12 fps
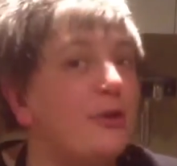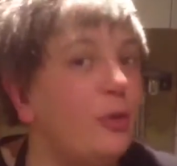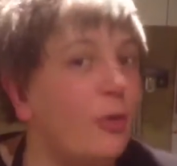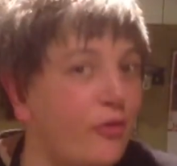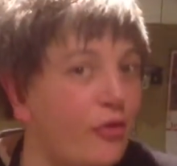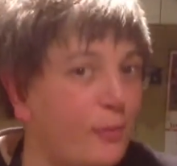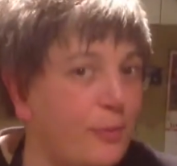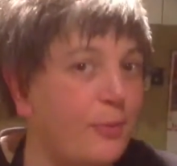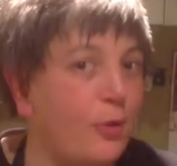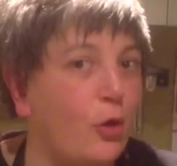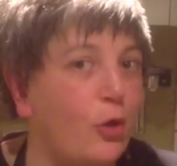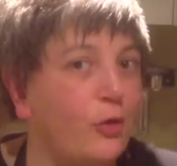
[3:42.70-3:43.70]
do a Super
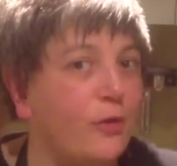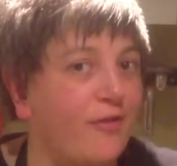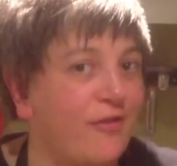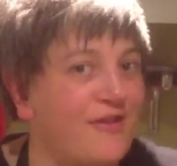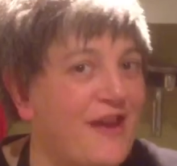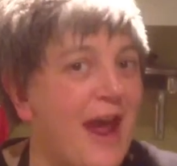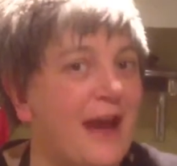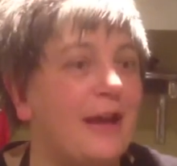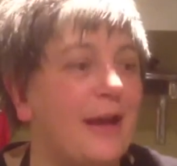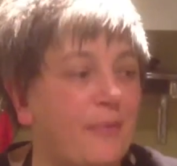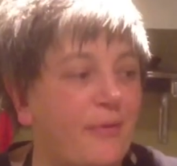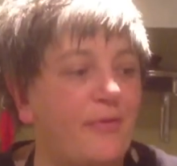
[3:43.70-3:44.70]
Bowl snack
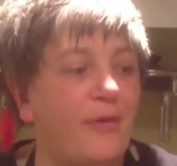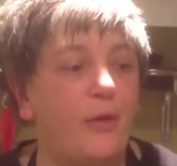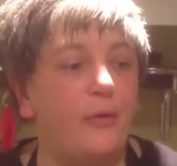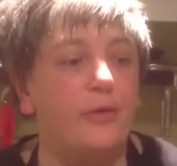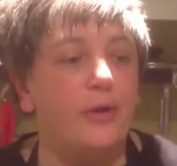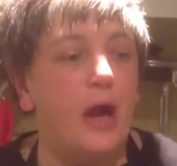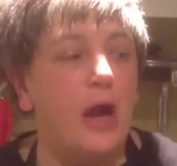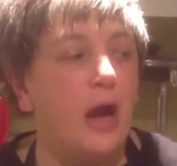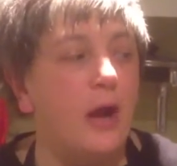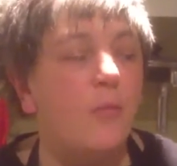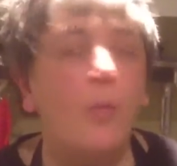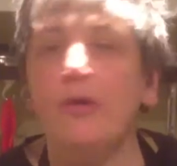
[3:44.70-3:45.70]
episode.
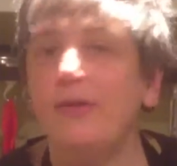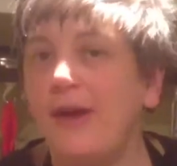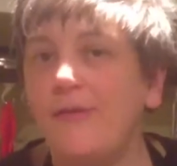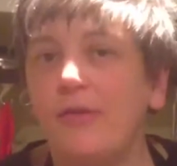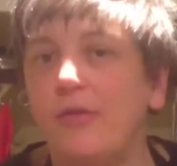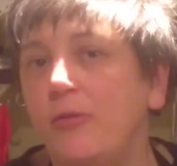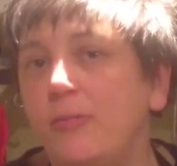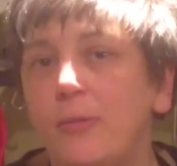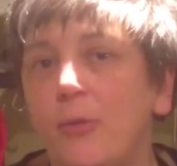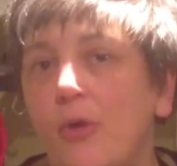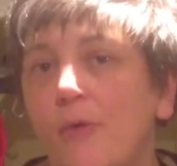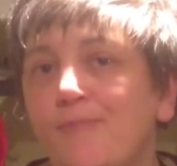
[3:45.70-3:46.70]
Um, what to have at Super
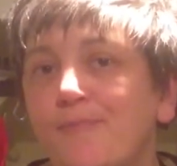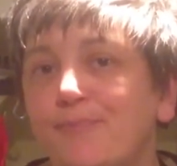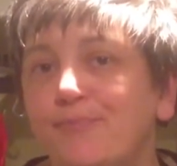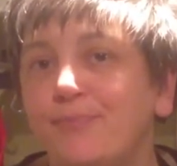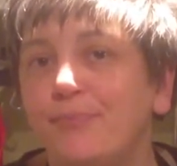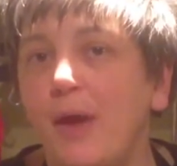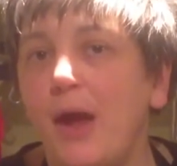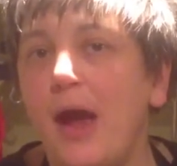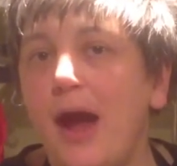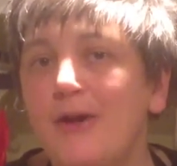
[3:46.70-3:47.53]
Bowl? I